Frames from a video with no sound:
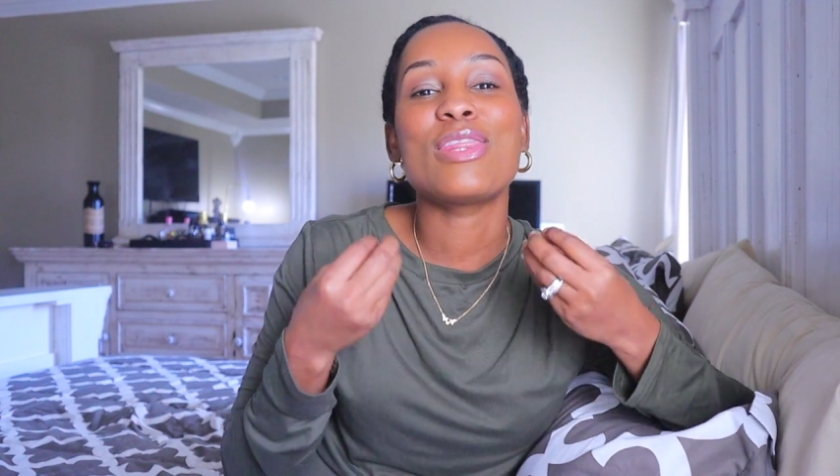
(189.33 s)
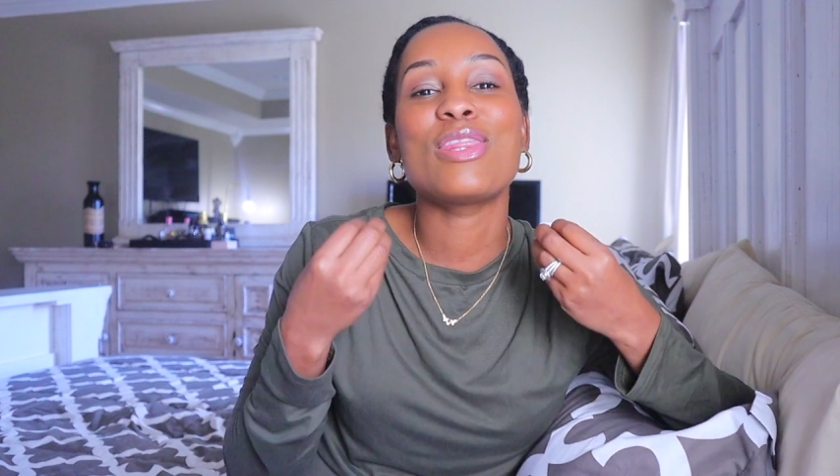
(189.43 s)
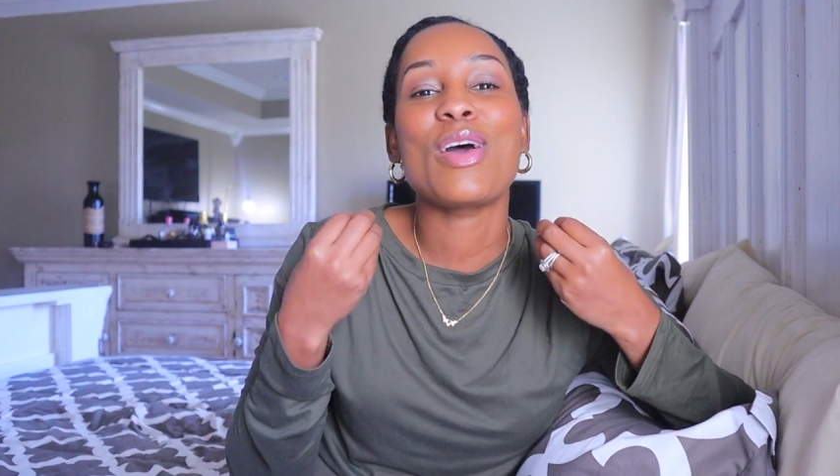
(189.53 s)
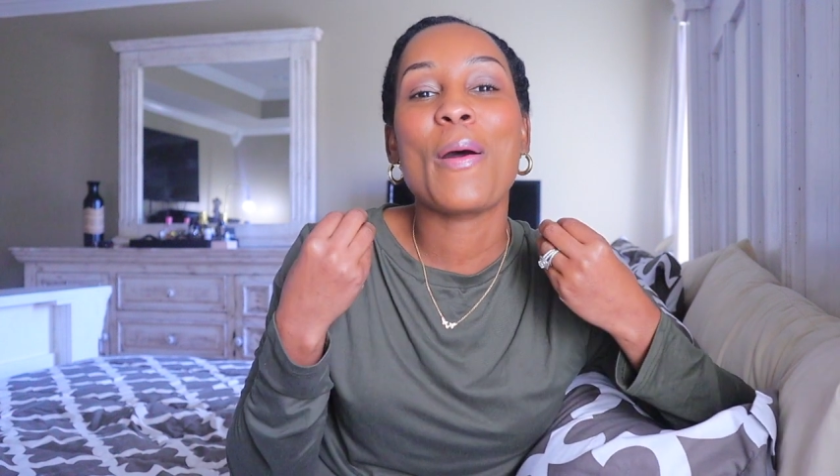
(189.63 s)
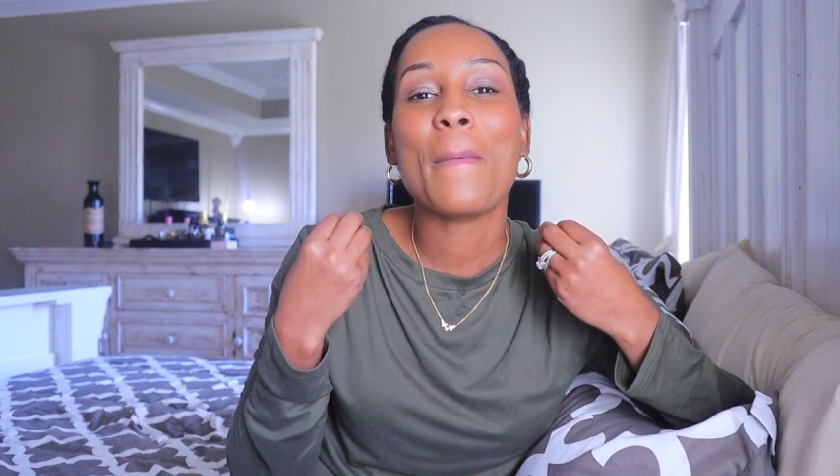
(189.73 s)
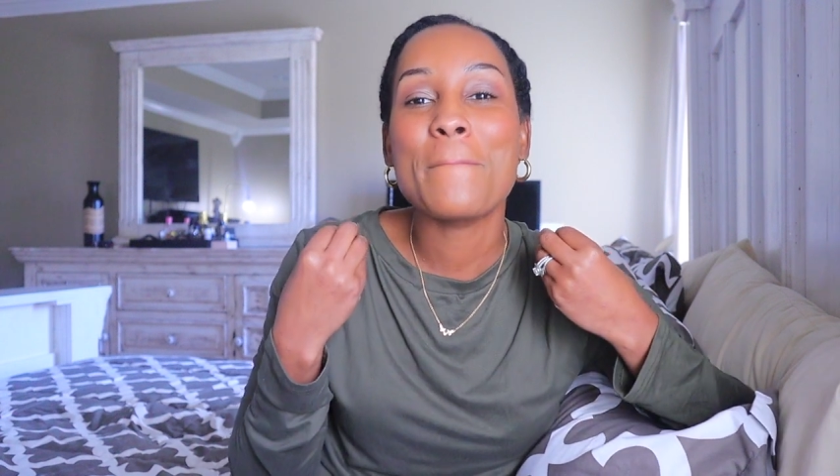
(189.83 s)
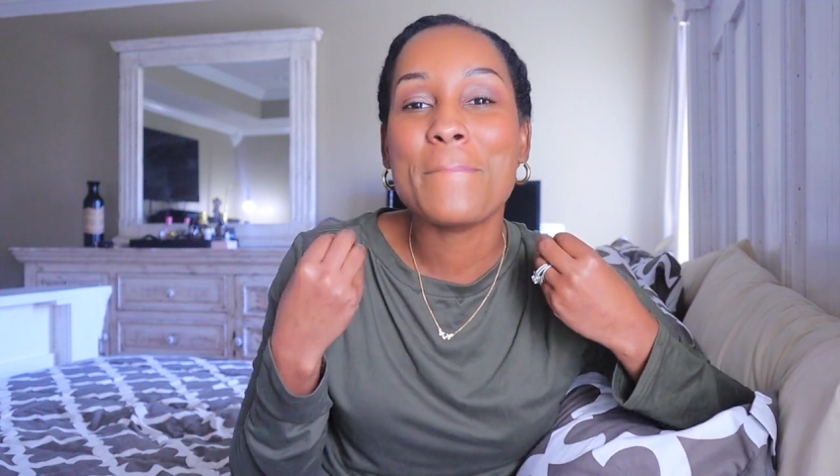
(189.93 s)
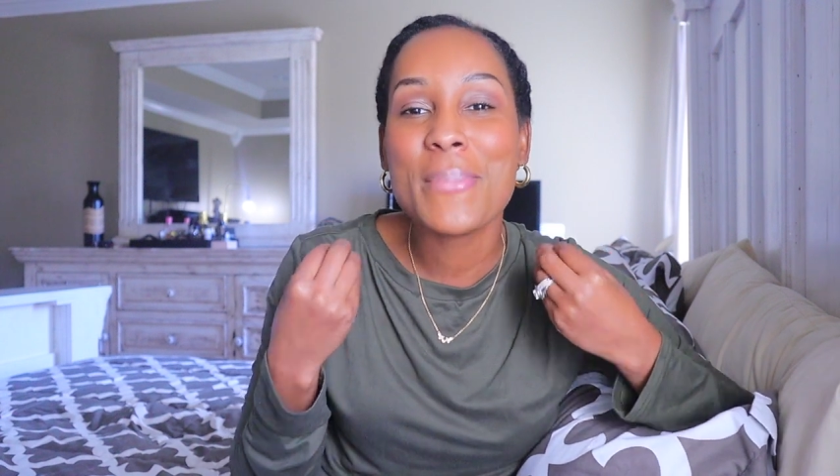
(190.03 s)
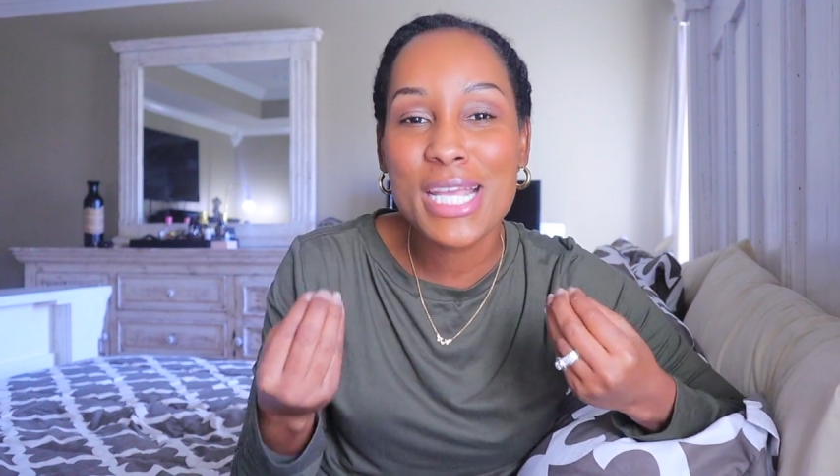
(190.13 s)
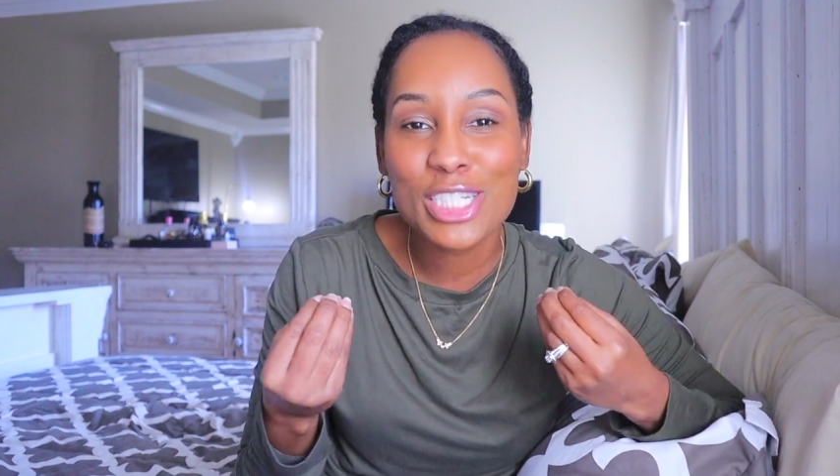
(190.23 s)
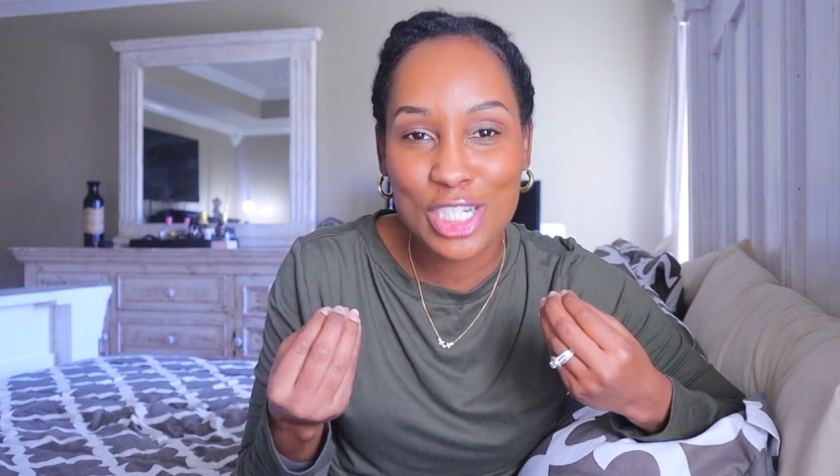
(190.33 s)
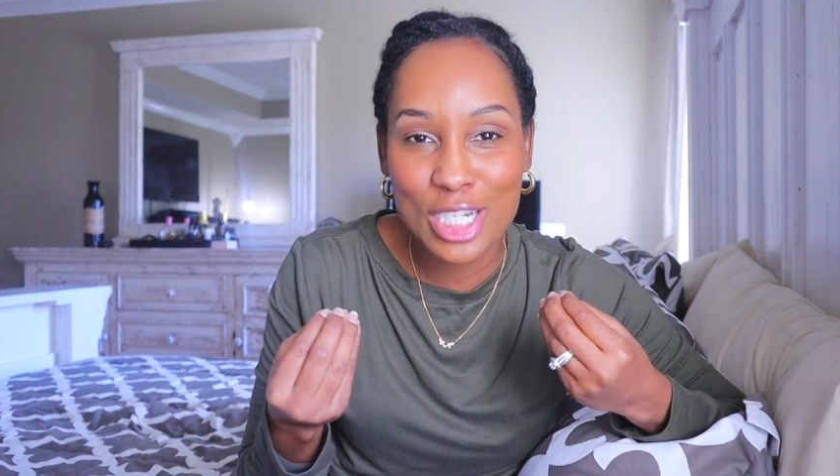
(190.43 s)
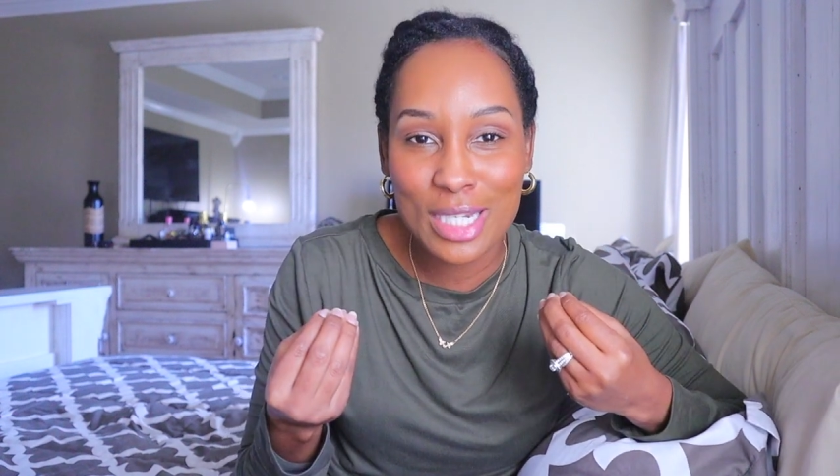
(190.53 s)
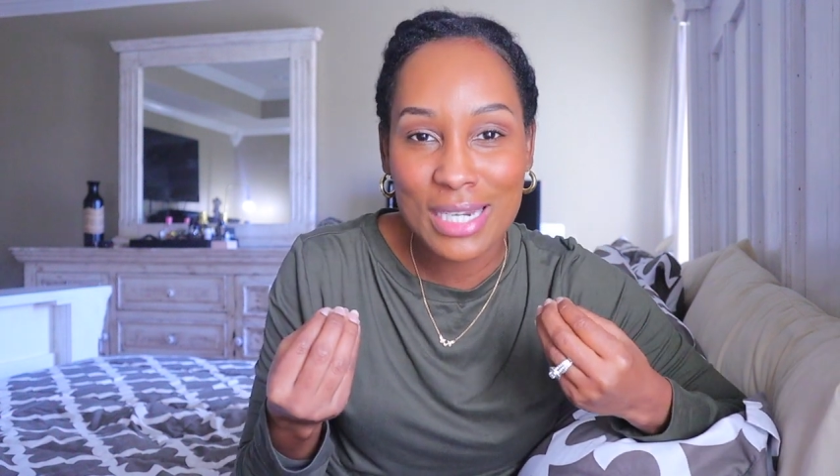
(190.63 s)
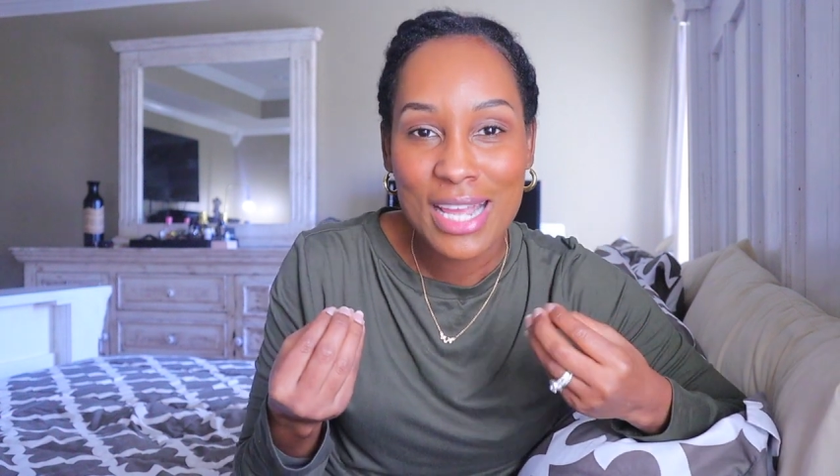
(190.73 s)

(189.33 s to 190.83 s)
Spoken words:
the mission